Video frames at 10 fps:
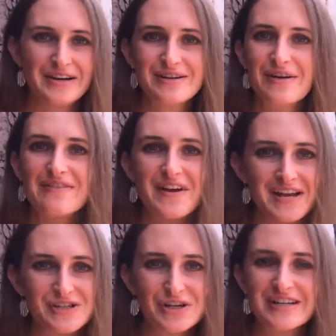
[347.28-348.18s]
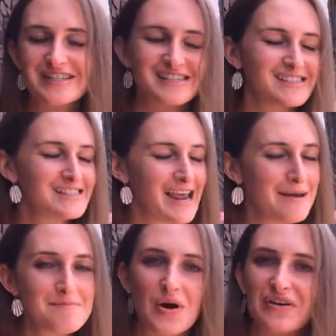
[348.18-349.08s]
on your adventure to just stay
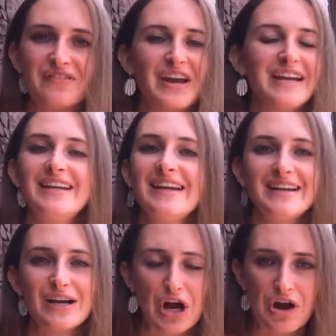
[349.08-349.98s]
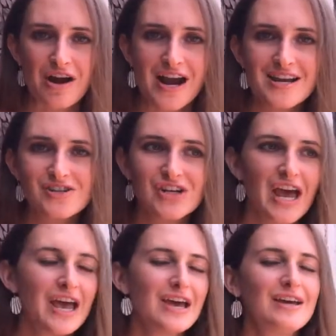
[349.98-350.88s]
motivated and encouraged,
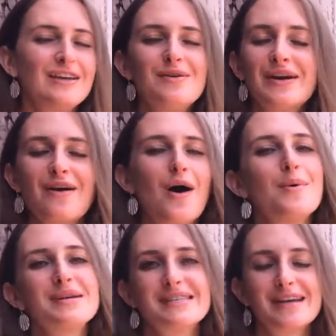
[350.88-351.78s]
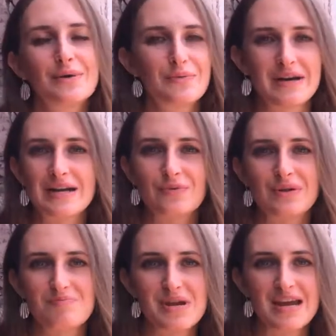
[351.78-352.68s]
you can always get a reading
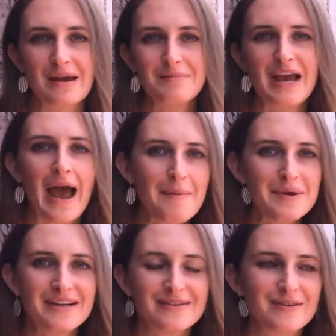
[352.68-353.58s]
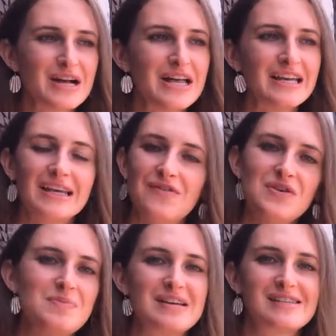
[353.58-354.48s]
with me. I'd be happy to give
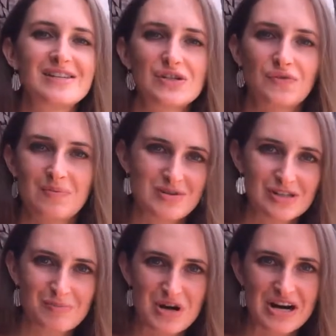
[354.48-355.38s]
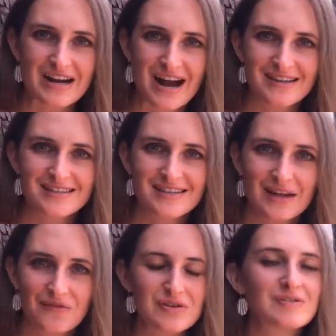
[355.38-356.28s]
you messages from your spirit guides to
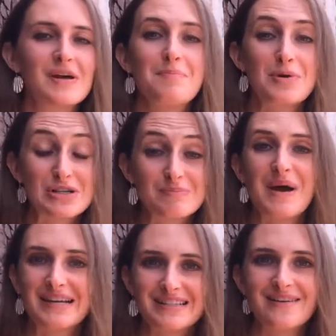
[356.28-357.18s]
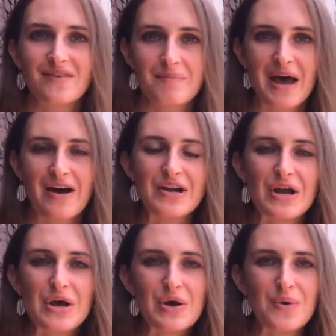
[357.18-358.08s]
give you some perspective about
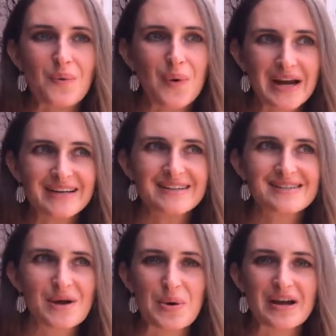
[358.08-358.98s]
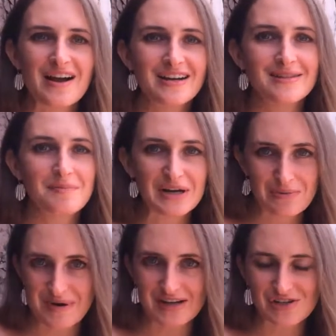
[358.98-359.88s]
what is going on in the
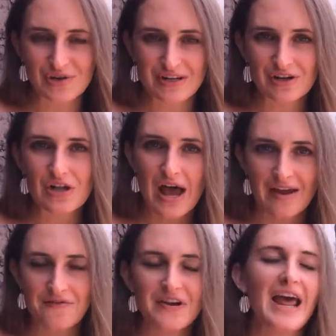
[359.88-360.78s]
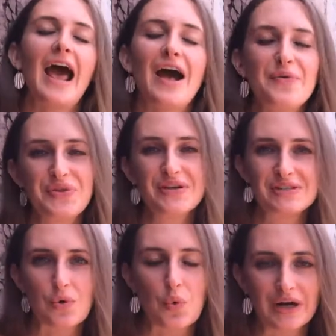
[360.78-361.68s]
bigger picture in your life and how
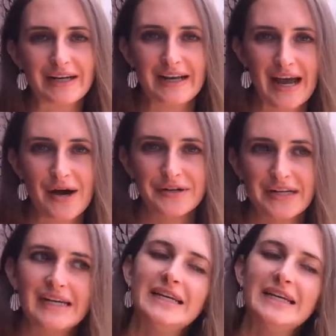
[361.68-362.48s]
things are working out,